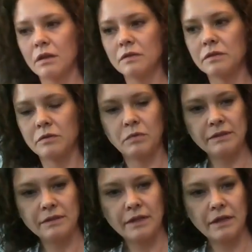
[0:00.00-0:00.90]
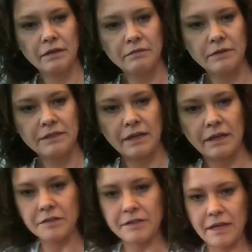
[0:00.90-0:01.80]
So then once again, we take
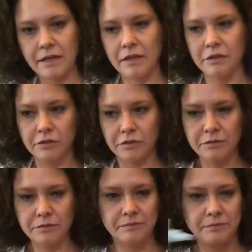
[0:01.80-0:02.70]
our tacky glue